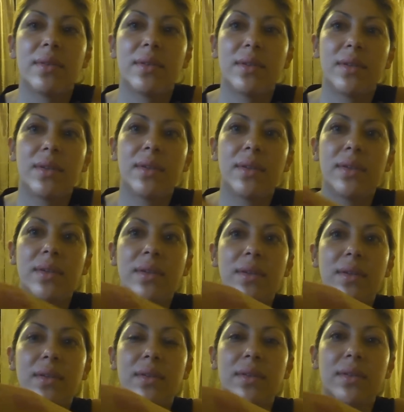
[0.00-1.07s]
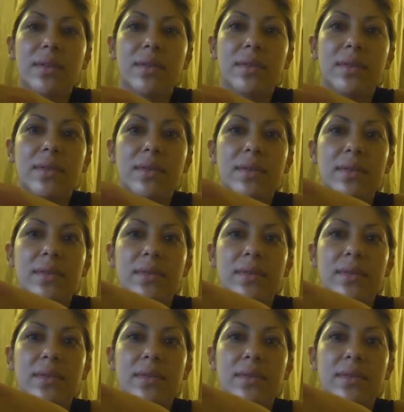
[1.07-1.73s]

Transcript: [no speech]